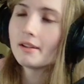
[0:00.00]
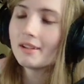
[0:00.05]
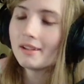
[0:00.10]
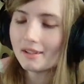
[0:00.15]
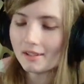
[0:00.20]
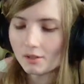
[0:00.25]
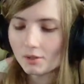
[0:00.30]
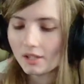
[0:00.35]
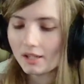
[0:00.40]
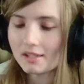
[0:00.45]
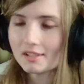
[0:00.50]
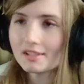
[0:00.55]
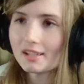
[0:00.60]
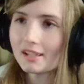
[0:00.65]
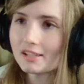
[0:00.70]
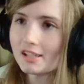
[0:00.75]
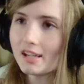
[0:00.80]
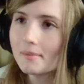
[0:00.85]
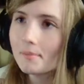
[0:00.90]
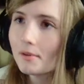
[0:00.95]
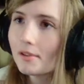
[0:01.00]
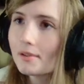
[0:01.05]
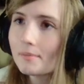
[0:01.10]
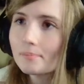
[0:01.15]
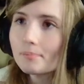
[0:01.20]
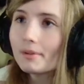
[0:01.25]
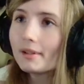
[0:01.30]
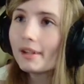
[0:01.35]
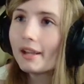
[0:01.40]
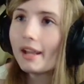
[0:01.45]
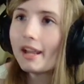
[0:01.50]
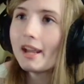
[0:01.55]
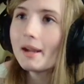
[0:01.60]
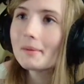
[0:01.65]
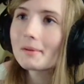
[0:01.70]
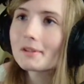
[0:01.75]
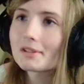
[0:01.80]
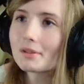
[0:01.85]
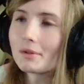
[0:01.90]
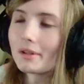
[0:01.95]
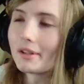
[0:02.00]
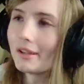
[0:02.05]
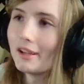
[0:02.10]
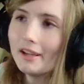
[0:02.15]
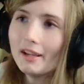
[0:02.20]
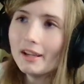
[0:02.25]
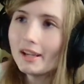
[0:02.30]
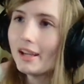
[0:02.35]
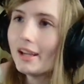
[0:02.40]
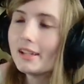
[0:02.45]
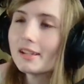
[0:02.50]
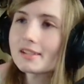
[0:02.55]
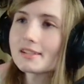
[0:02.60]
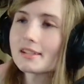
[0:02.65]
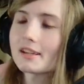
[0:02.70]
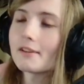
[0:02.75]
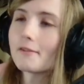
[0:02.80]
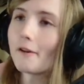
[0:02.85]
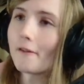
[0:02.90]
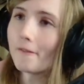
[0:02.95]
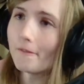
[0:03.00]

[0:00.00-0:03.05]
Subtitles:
You got a stuck chamber? Bring a hammer to it. It doesn't give a